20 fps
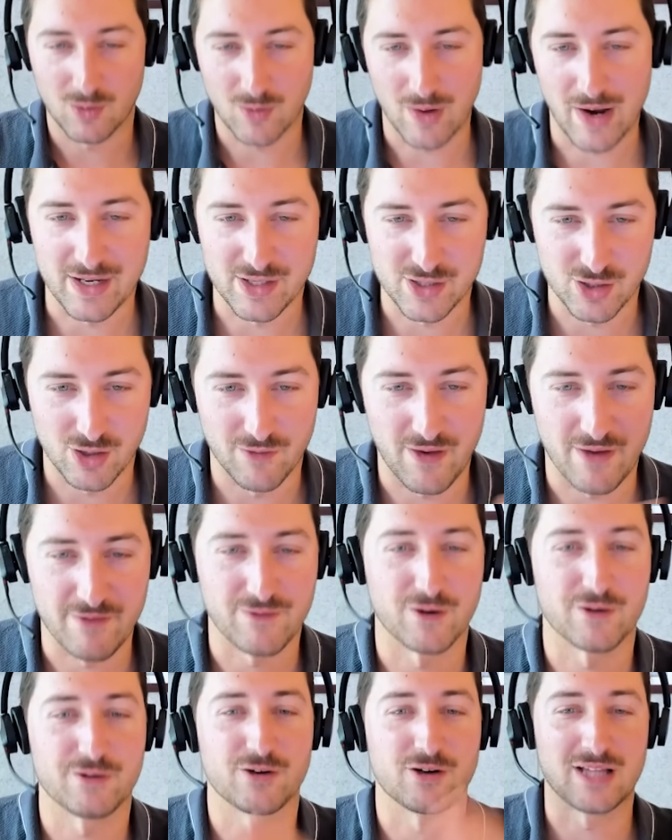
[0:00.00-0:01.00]
right? So if I
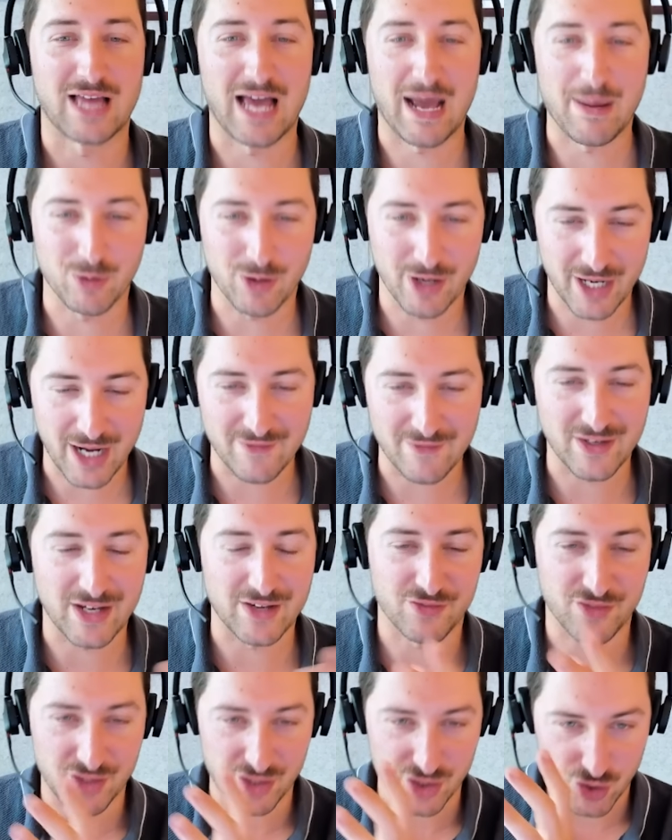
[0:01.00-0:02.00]
further elaborate, I've
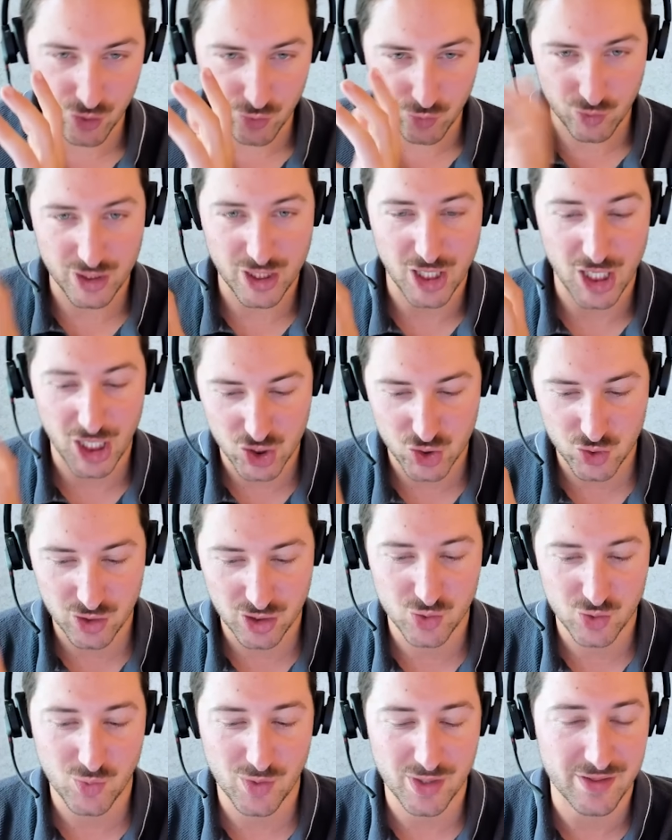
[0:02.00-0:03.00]
got these
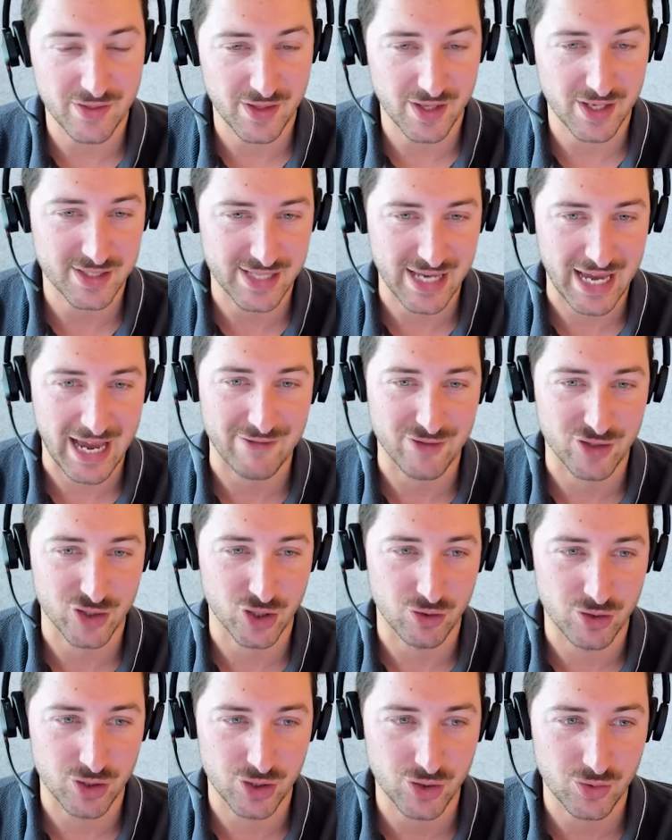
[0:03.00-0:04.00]
320 things I have to
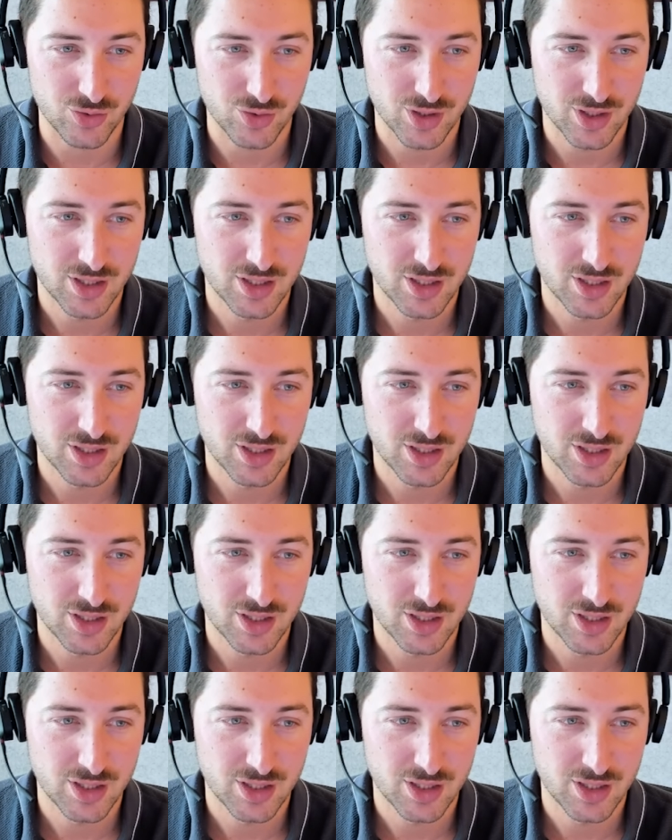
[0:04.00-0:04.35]
go do